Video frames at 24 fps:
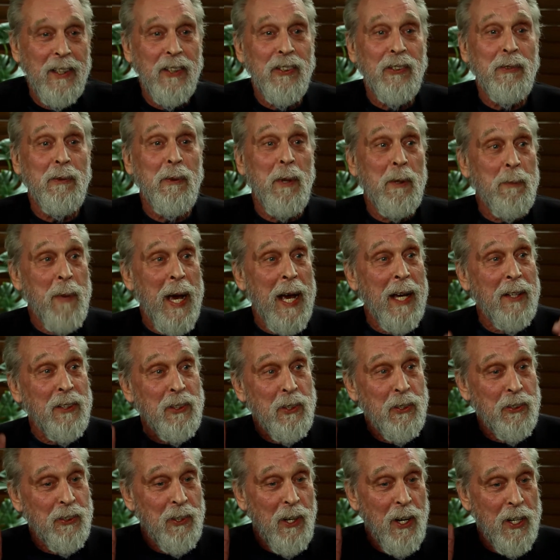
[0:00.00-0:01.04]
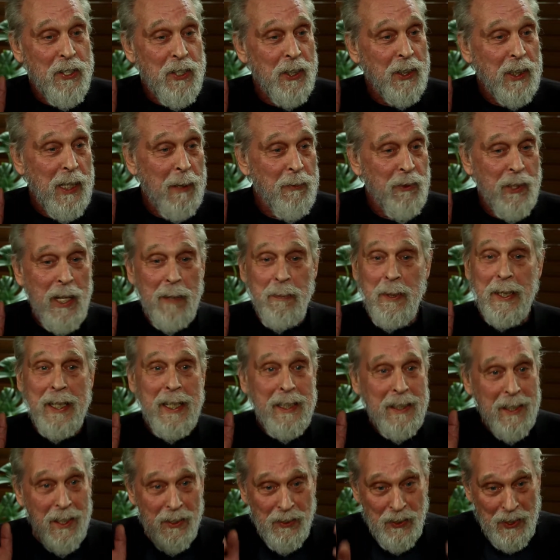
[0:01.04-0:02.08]
The master sergeant comes up, and
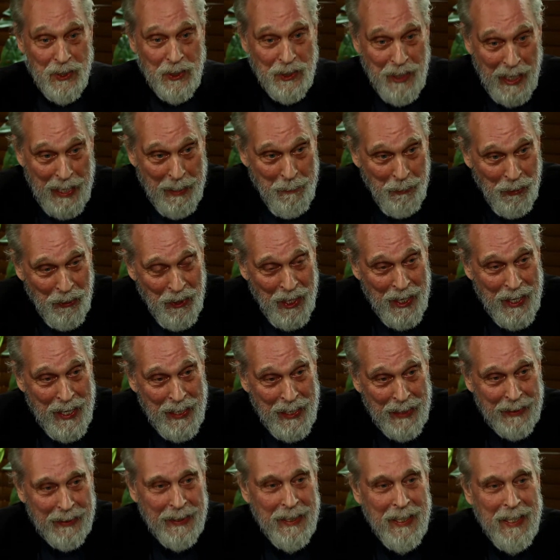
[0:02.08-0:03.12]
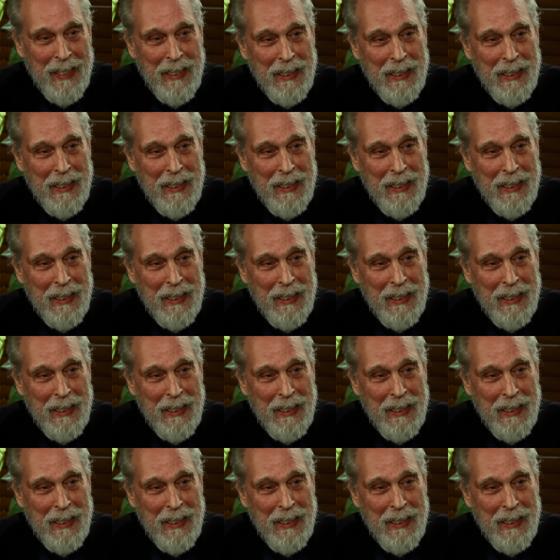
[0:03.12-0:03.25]
he does the same thing.